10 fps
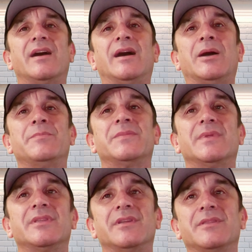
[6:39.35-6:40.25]

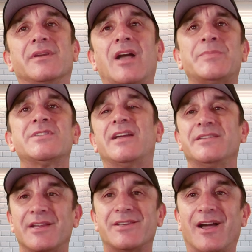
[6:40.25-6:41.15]
Um, cop's
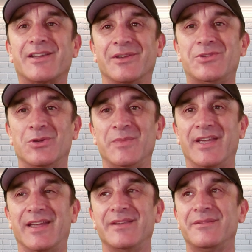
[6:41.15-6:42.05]
not done talking to him
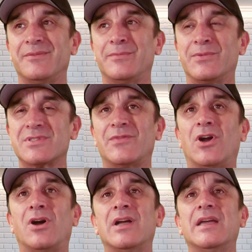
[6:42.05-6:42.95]
yet. First
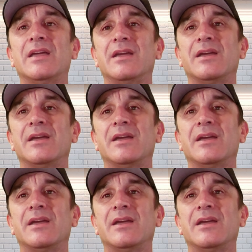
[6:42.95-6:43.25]
of all,